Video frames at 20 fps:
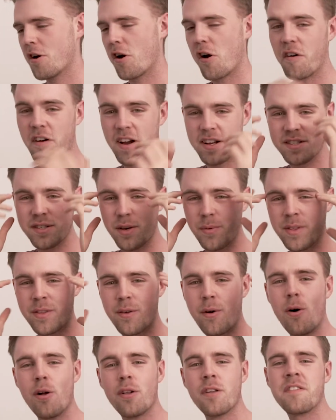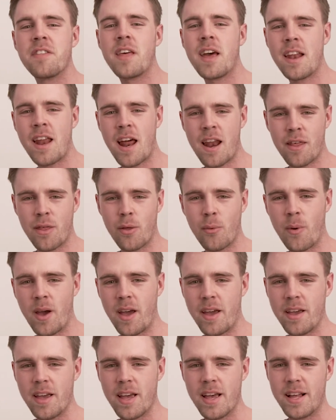Alright, so with all of that out of the
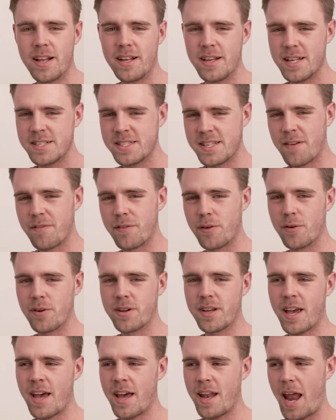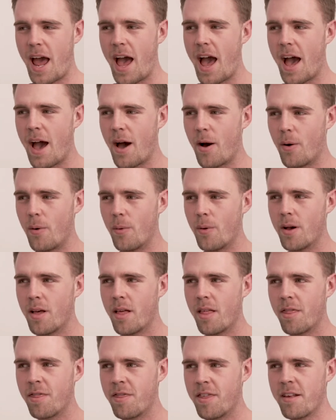way, let's have a look at how
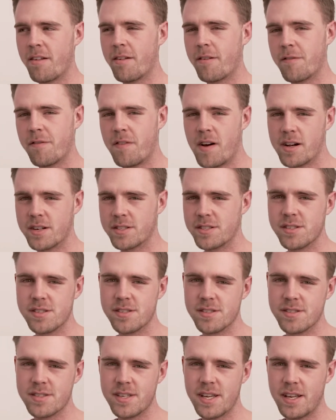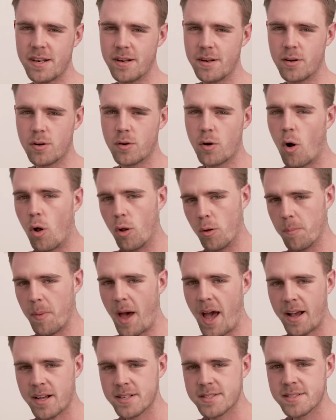this functions in
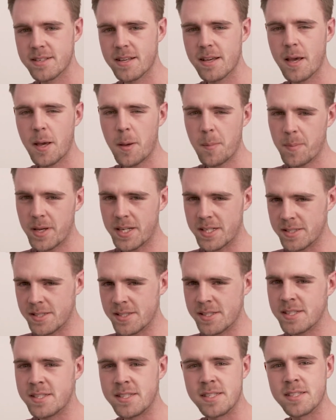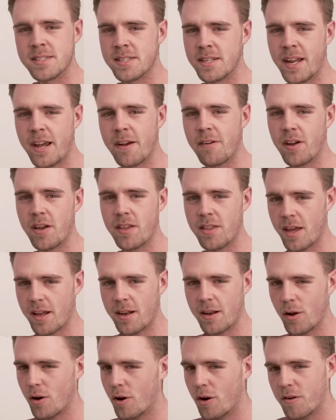callbacks, because this is an area
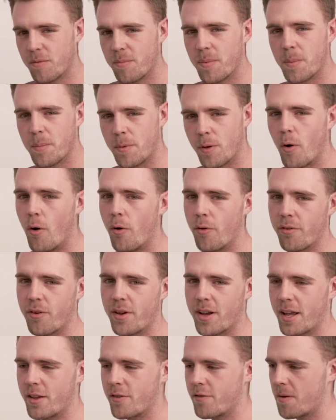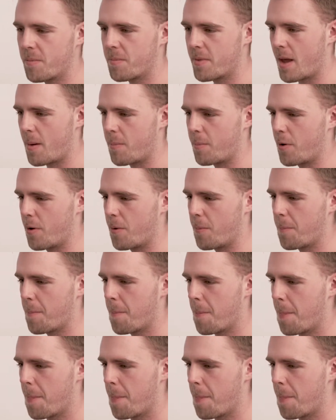that a lot of people also get tripped up on.